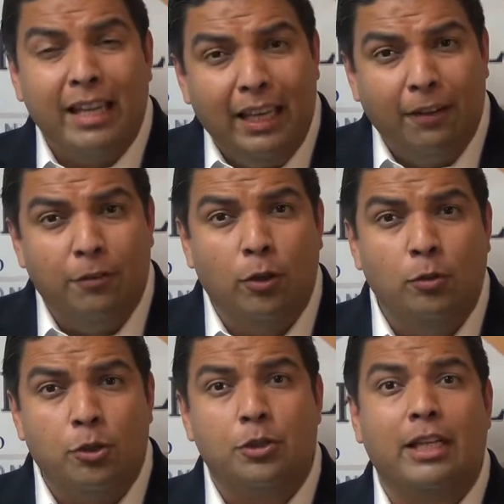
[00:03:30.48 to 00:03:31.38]
if
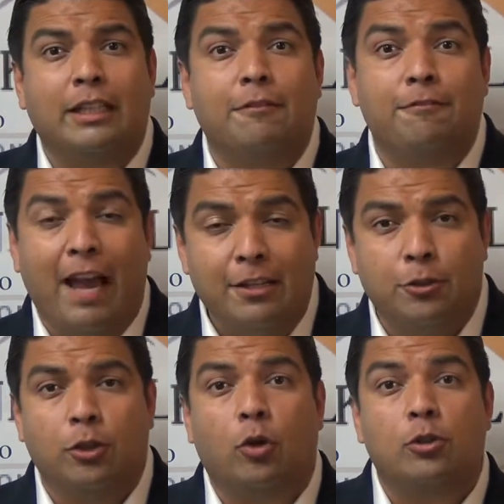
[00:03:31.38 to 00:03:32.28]
those are selling
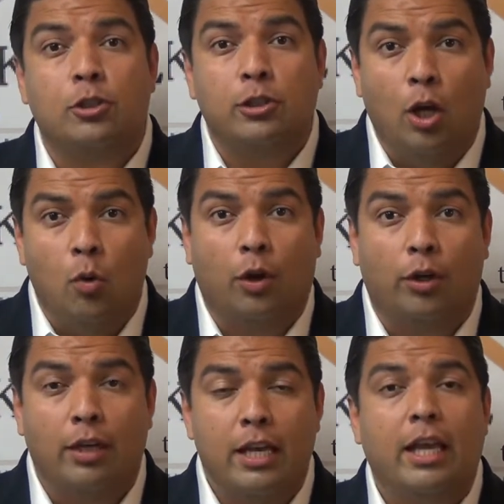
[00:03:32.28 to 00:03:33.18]
faster or
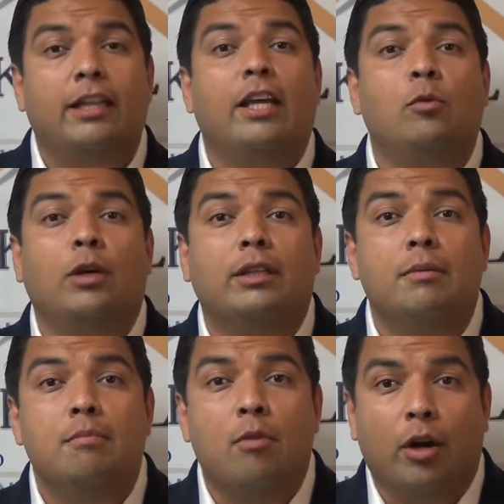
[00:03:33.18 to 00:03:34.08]
slower than what
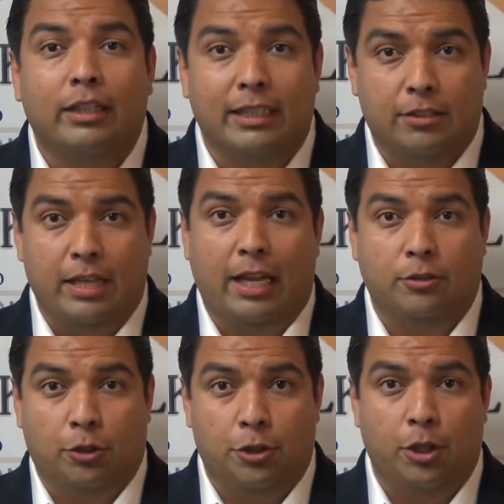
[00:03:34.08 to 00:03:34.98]
the market
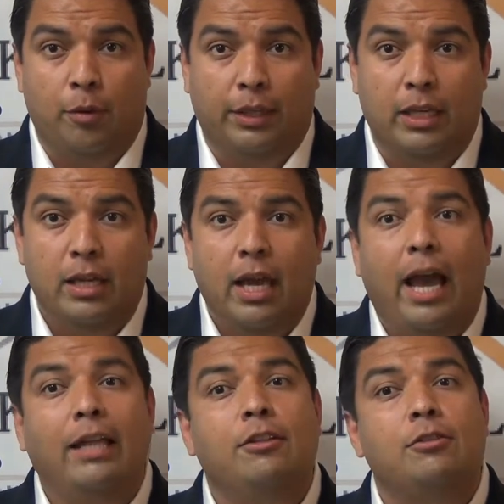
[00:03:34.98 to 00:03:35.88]
stats are showing.
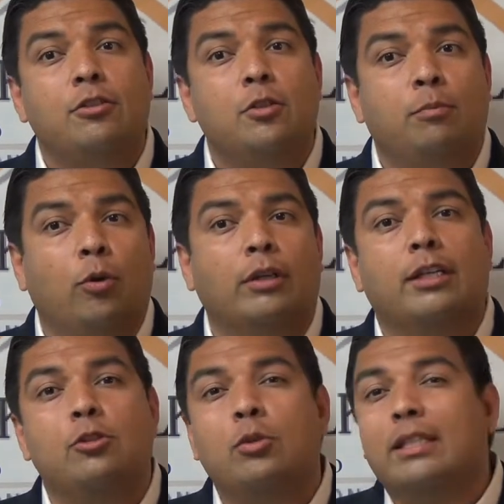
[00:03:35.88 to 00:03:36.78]
And this is important
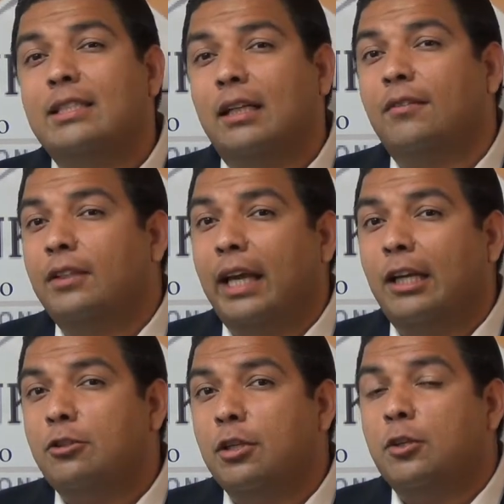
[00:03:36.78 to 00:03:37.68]
because you can tell if the
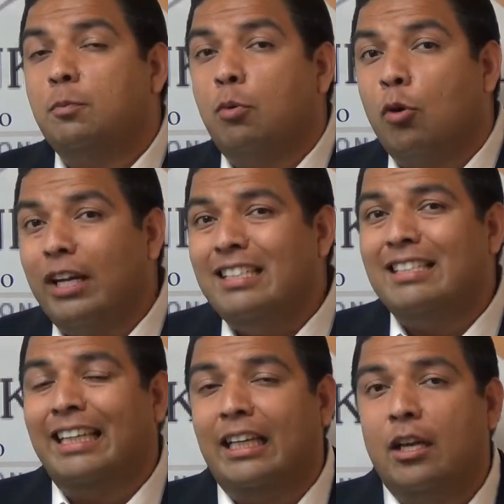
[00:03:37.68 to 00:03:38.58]
agent is
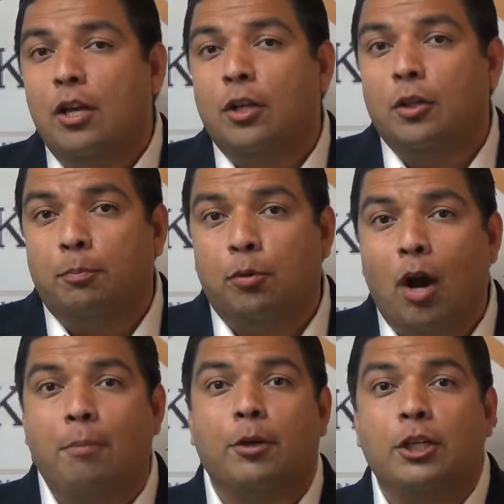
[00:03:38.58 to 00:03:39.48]
pricing the
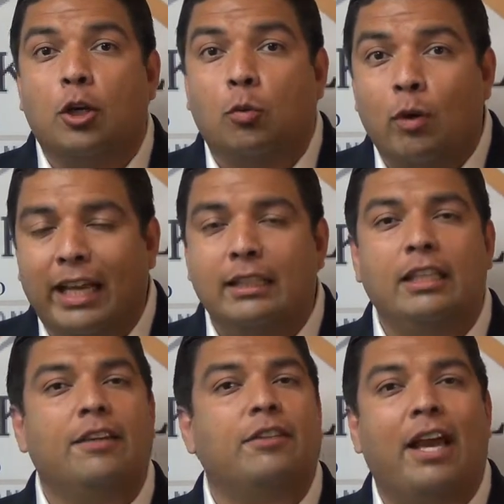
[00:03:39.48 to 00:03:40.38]
property
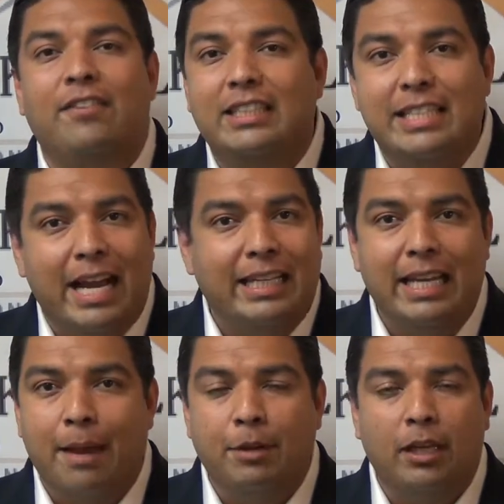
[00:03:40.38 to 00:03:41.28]
correctly, if they have a
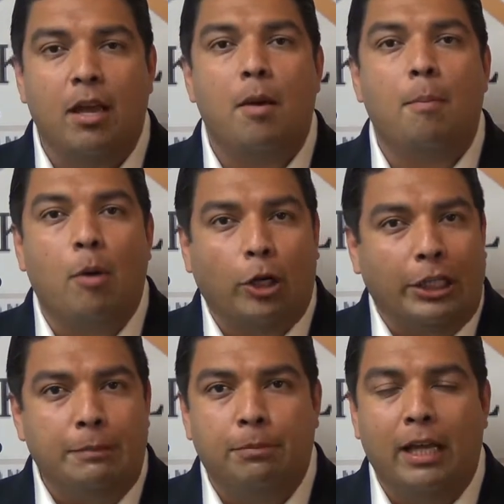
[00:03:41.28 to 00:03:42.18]
dynamic
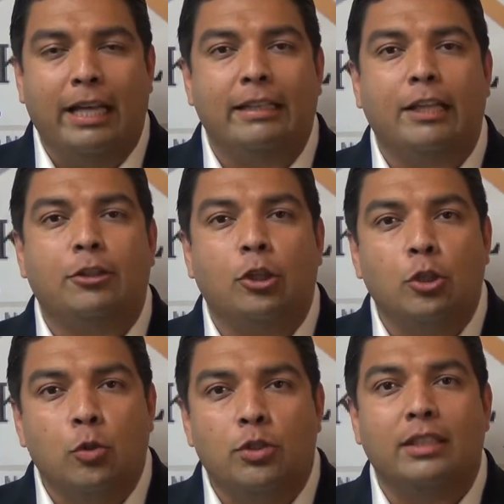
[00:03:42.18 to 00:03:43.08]
marketing plan that they're
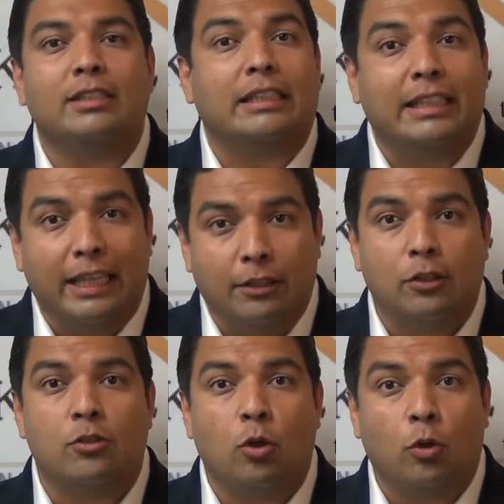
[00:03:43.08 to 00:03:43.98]
using to get
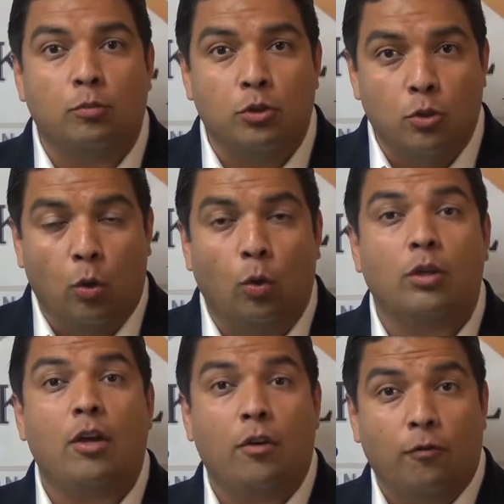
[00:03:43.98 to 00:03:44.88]
these homes
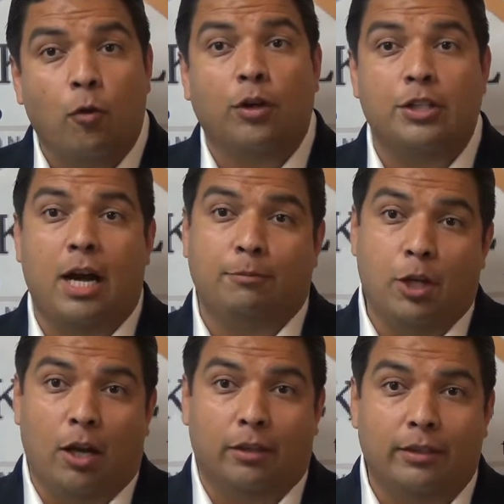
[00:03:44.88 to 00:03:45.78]
sold for top
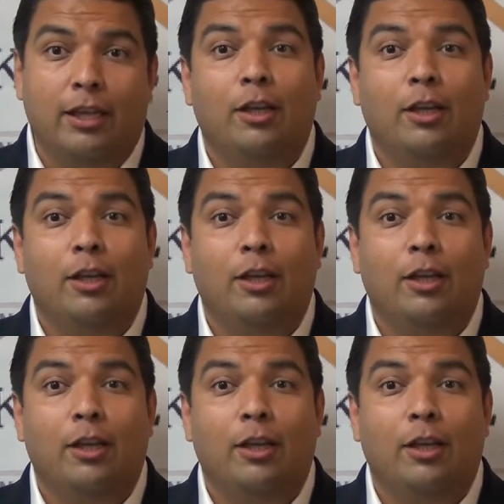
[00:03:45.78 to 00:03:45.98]
dollar.